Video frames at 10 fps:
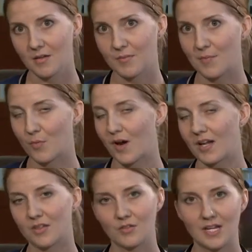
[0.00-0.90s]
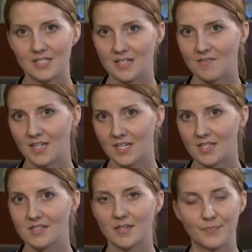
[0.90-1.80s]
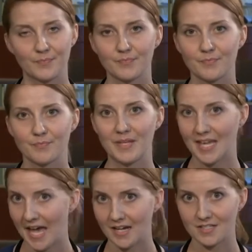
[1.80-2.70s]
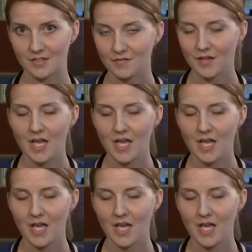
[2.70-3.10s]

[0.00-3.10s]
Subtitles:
people riding their ATVs and being active.